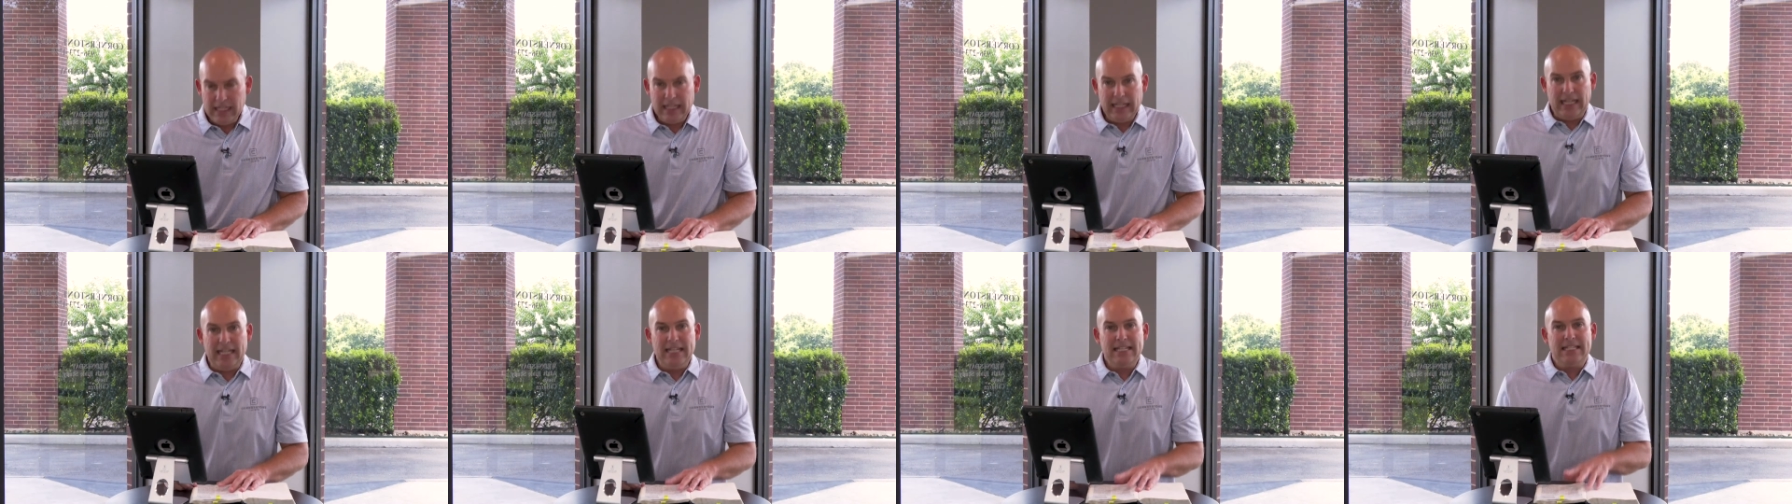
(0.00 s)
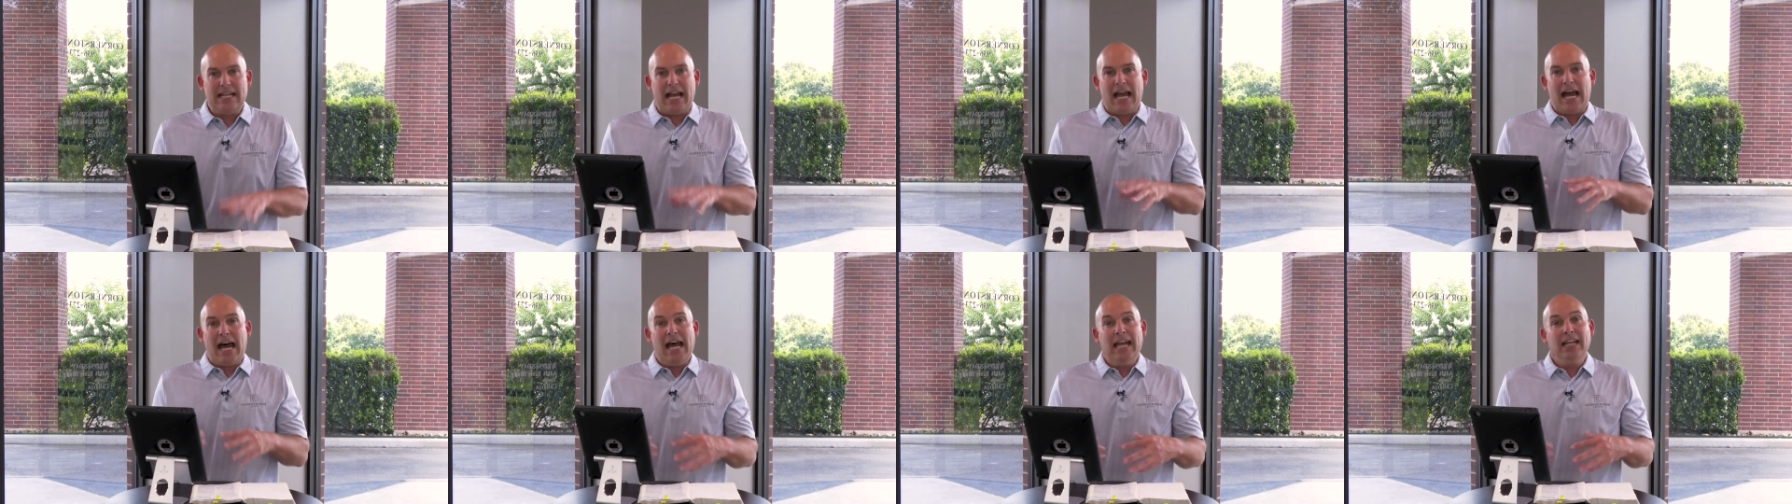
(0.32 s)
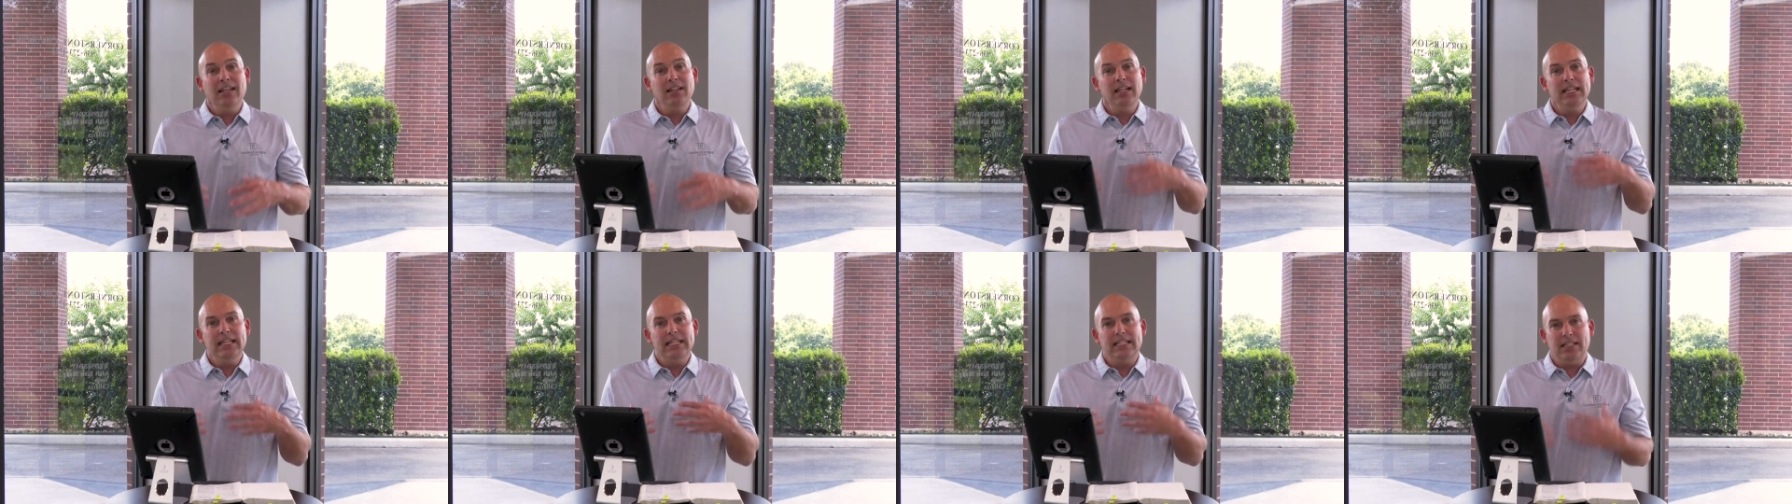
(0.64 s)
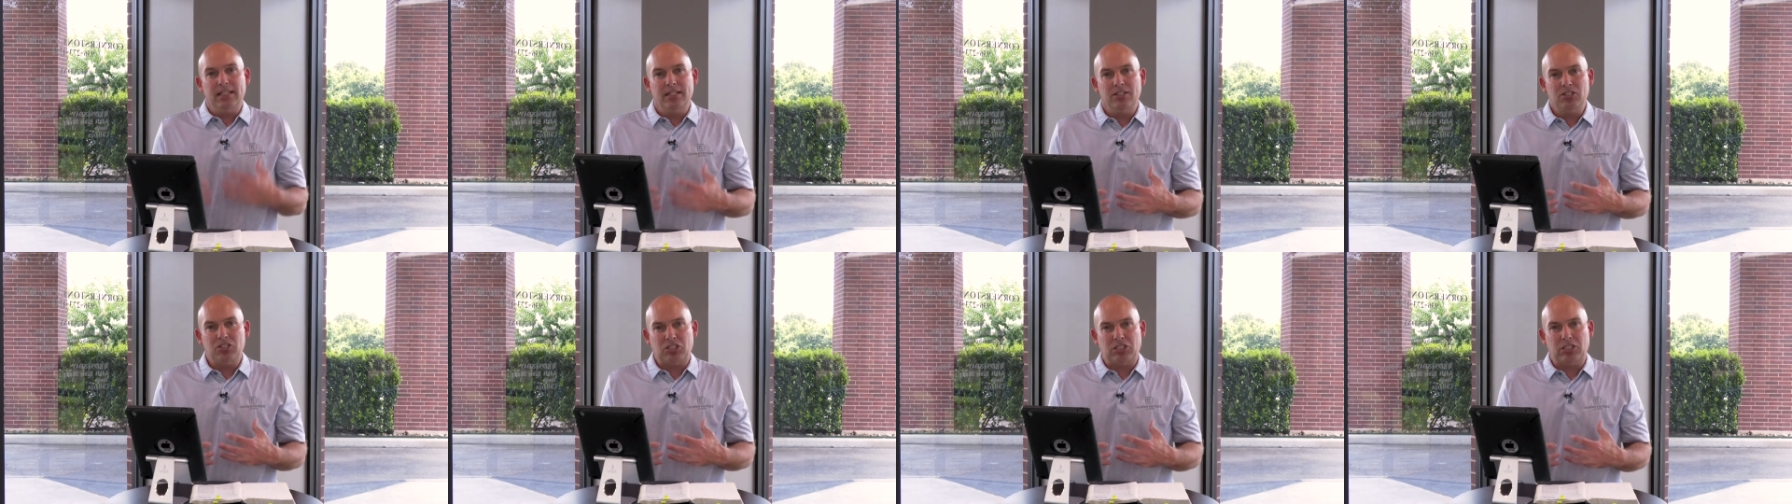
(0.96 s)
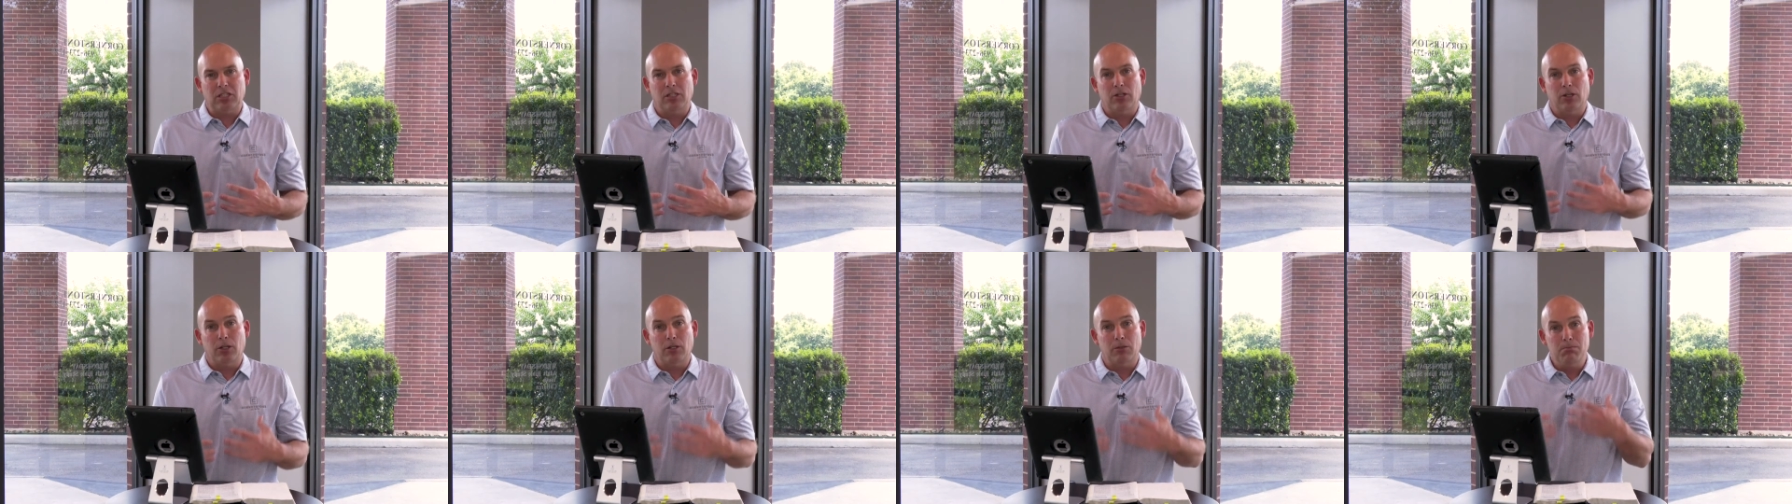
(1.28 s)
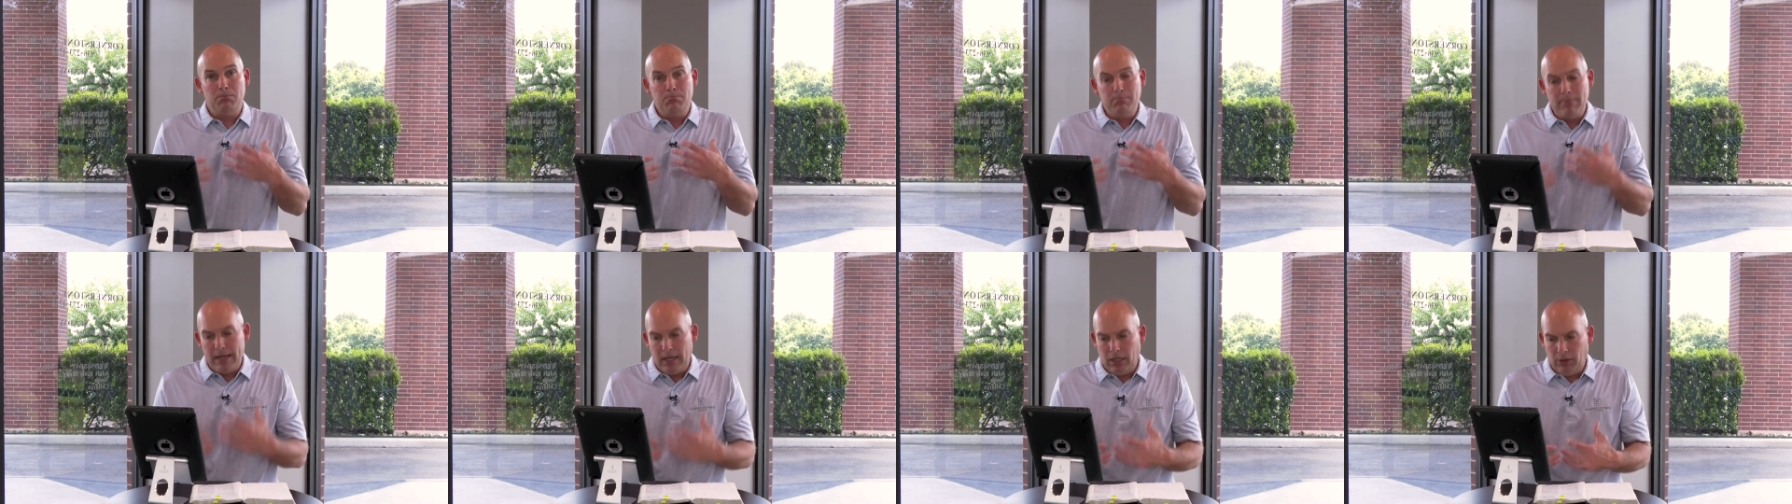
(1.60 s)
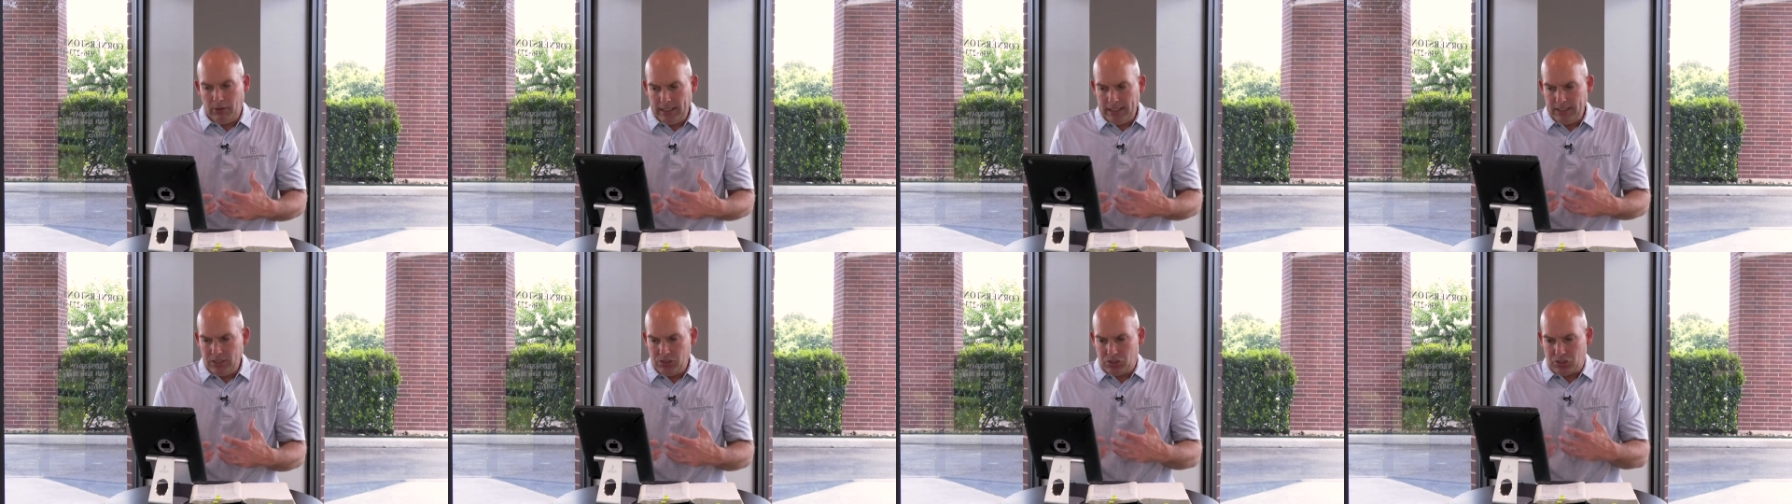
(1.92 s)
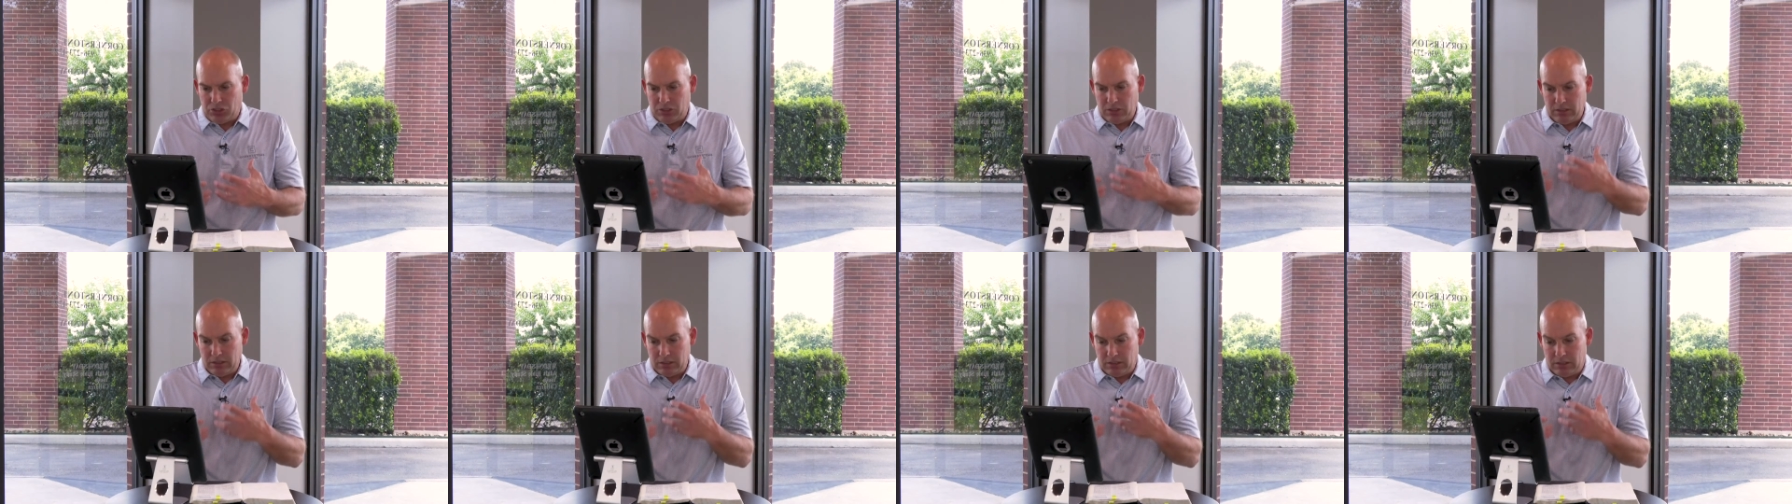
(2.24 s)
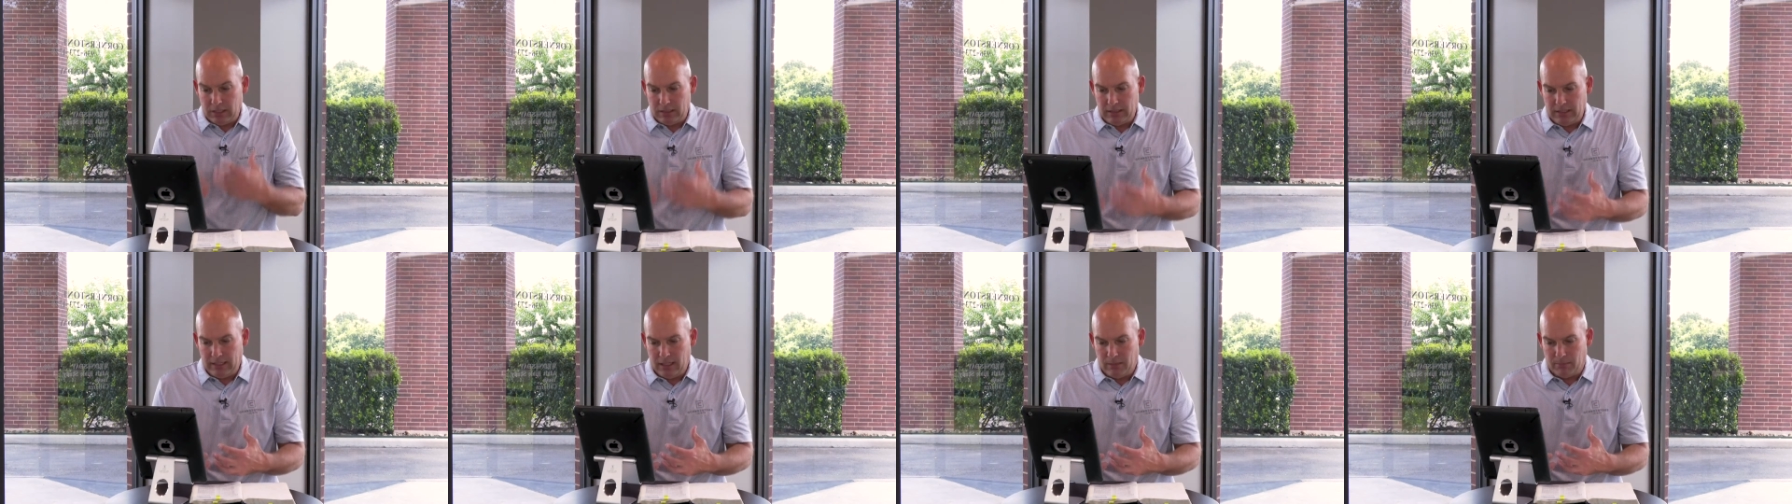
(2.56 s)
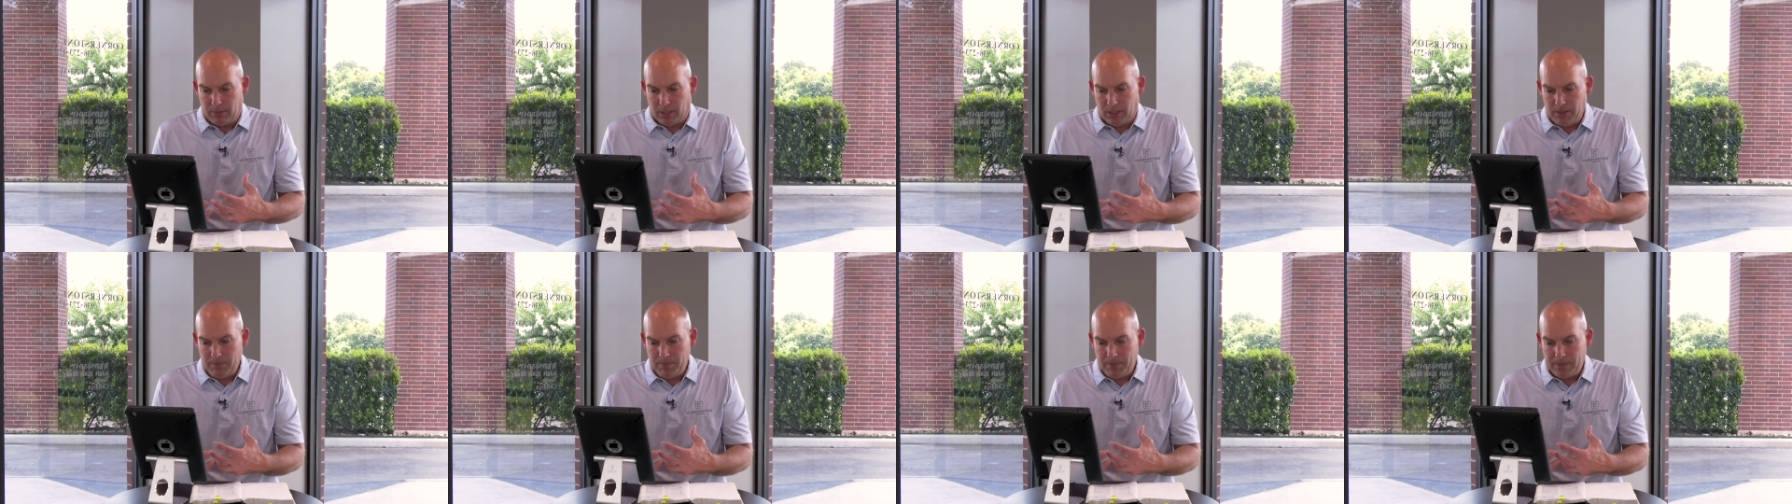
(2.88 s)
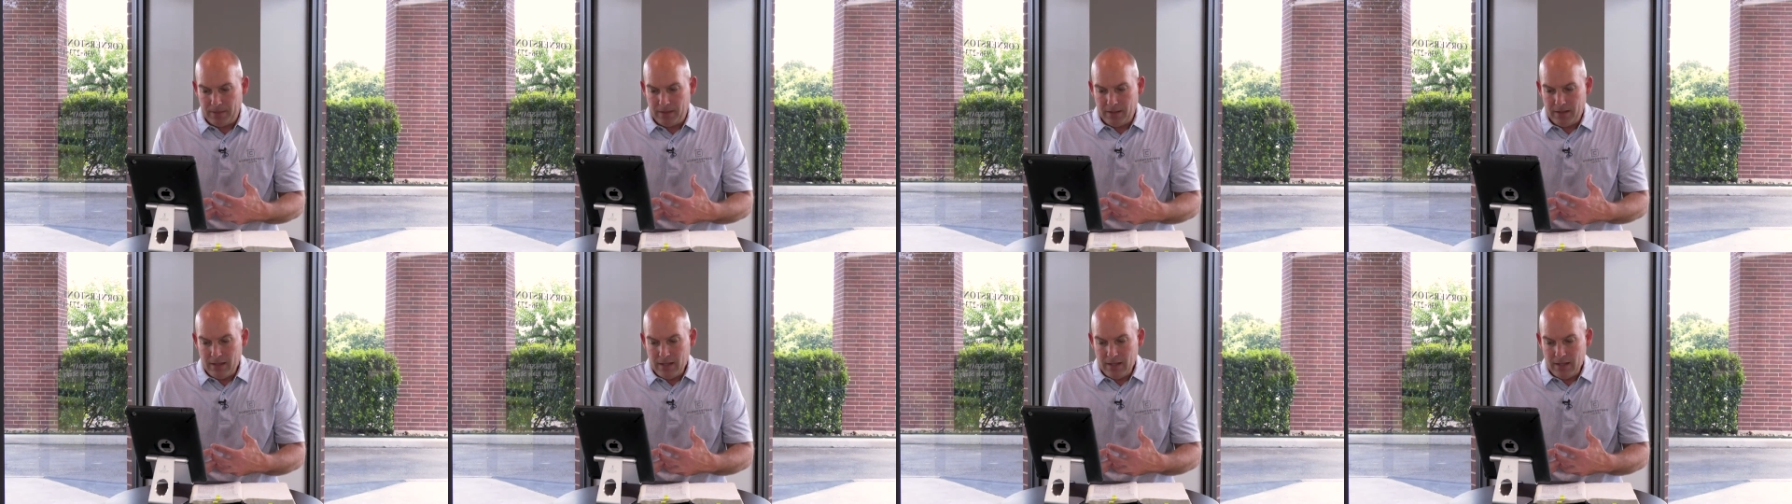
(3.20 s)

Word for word: He kindly considered Mary's dilemma